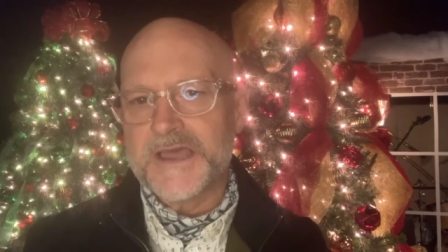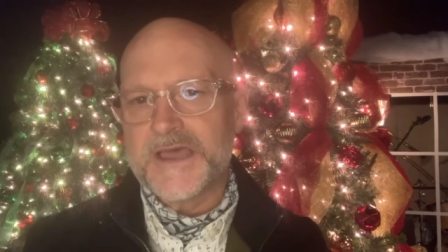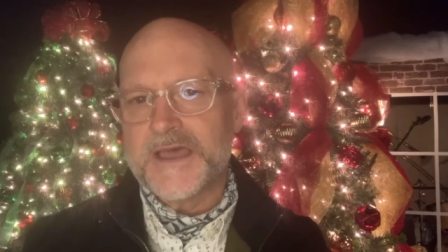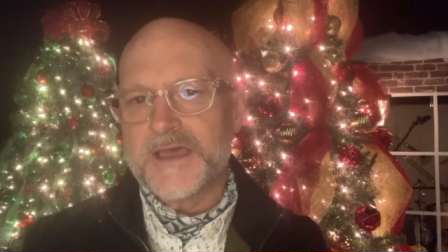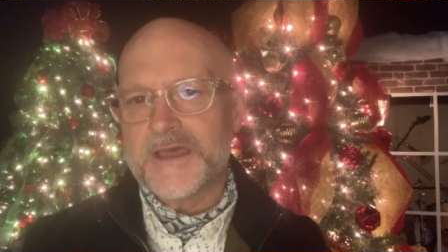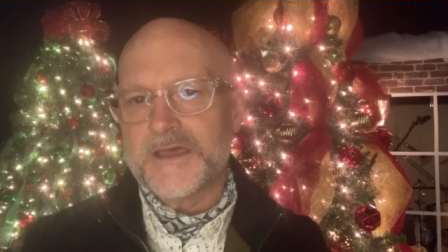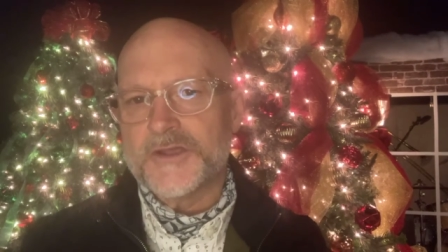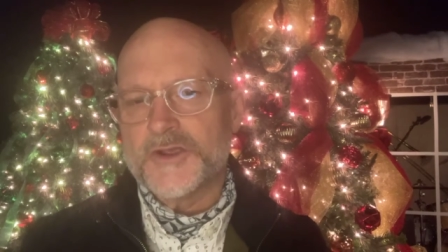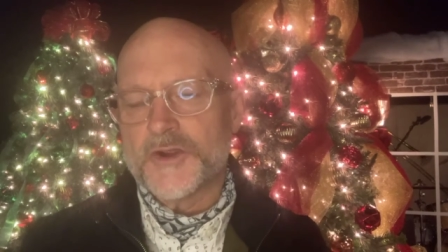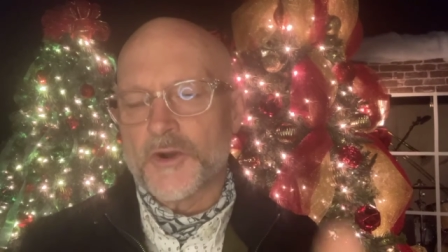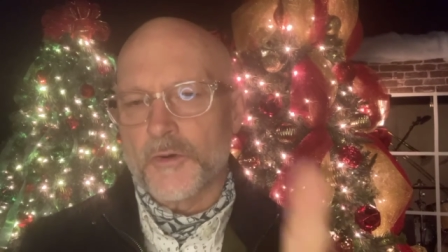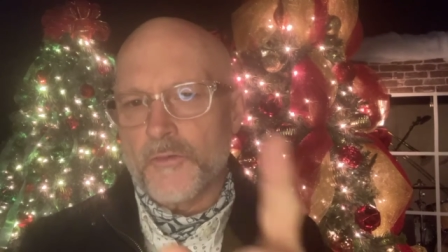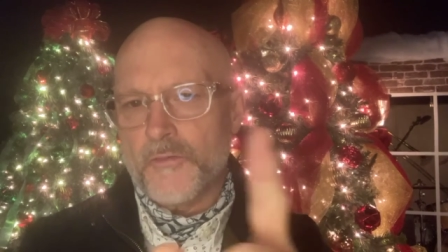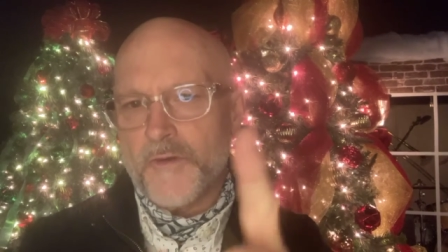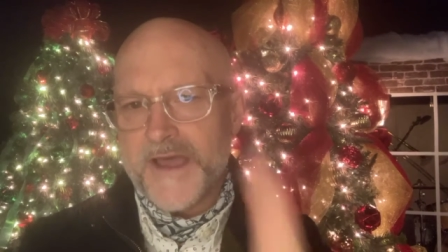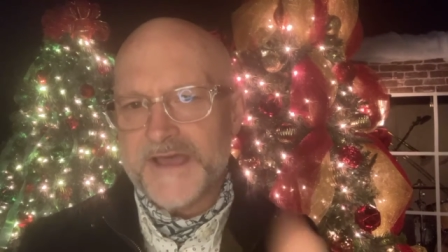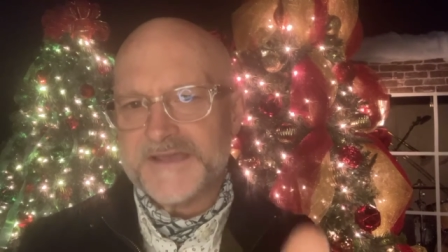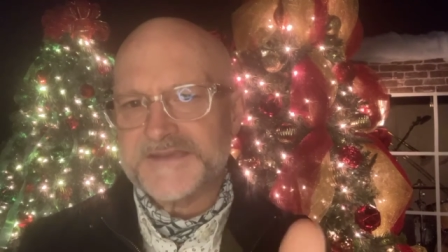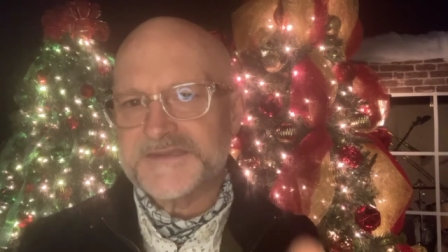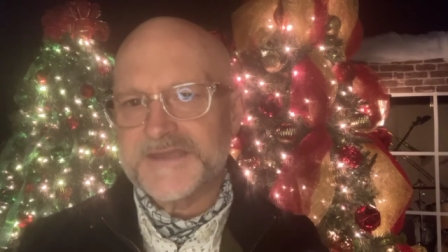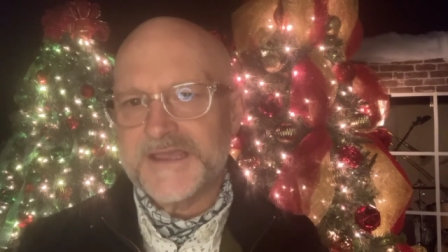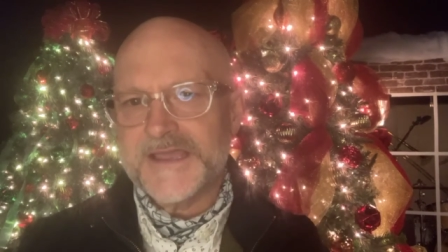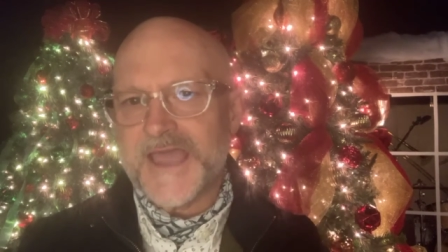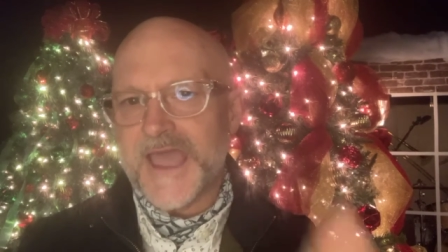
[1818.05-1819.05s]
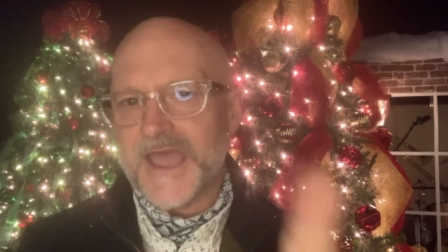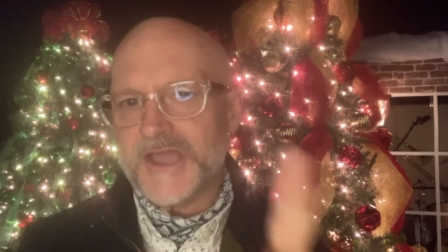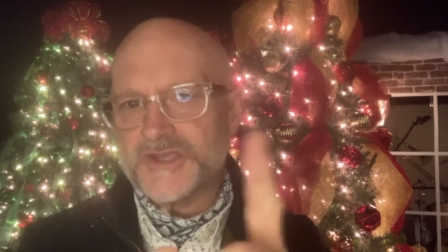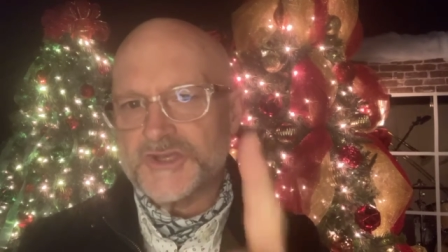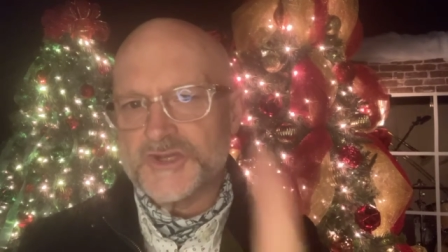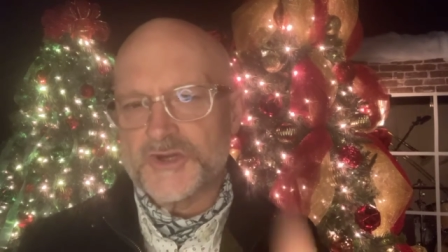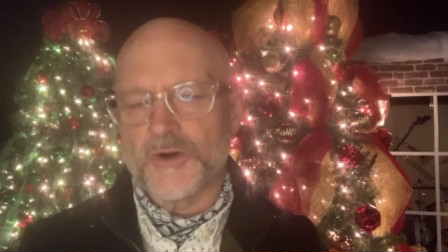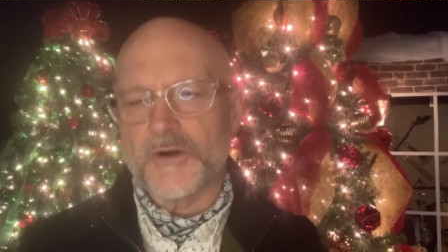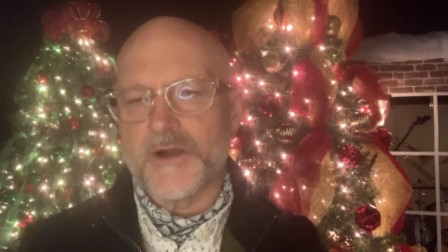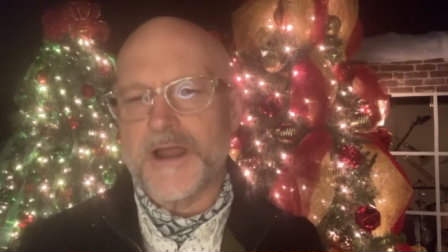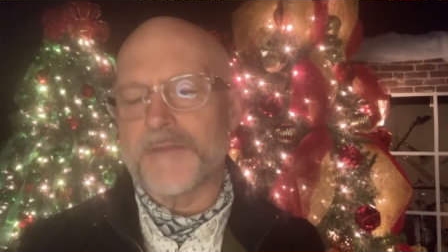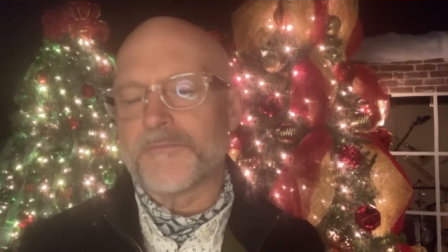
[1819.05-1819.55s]
you're resting and
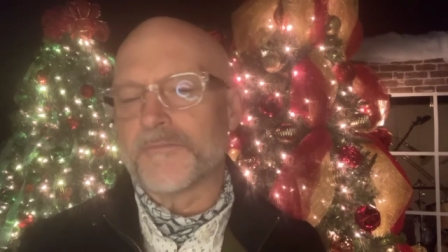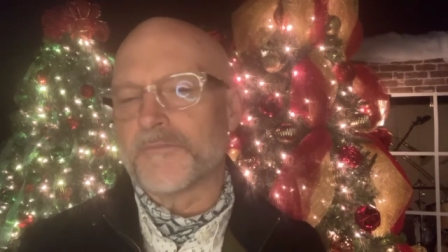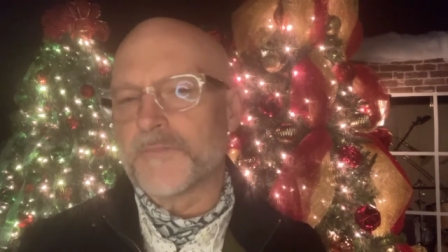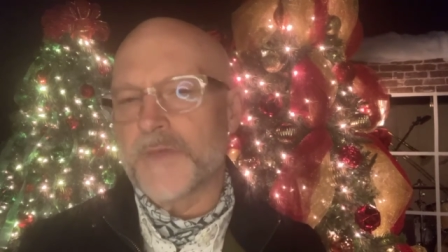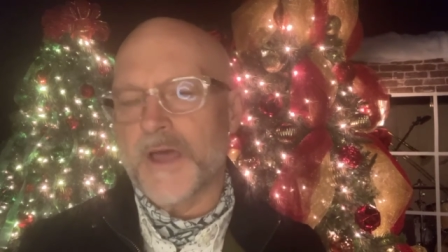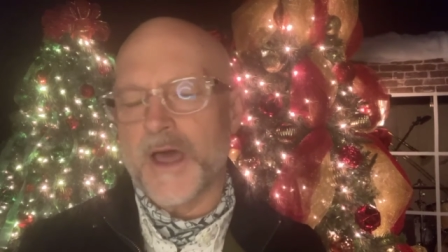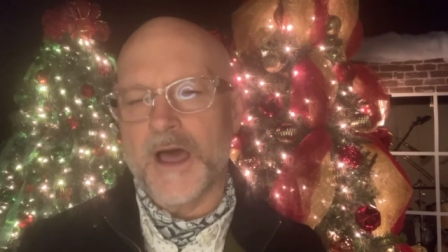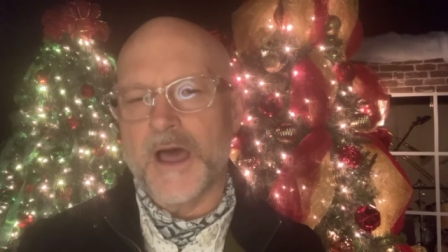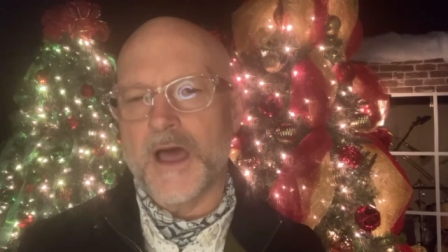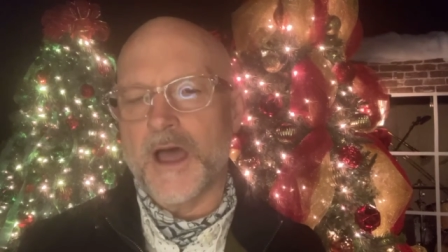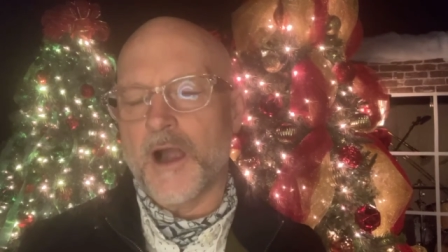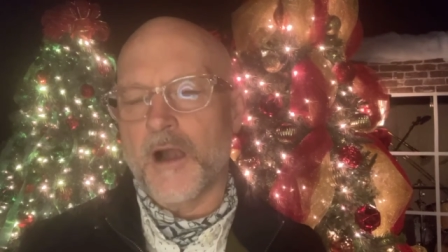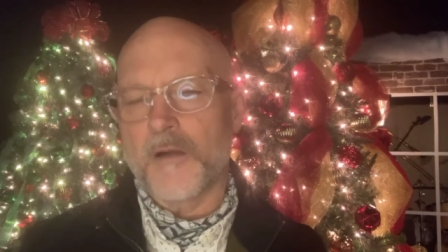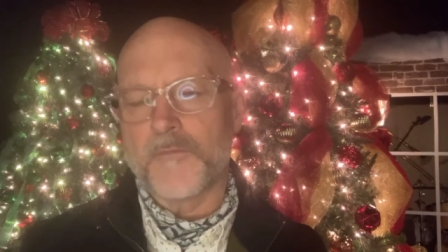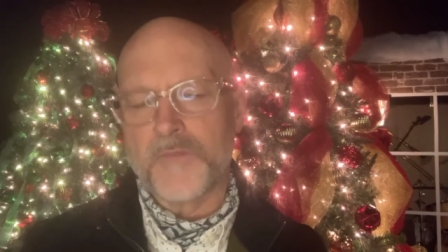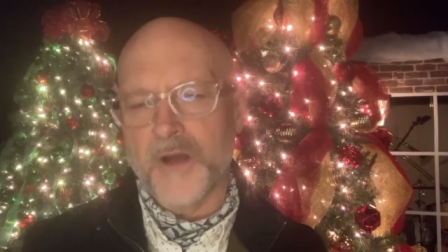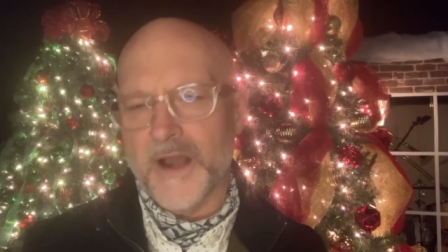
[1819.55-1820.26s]
you're uh, are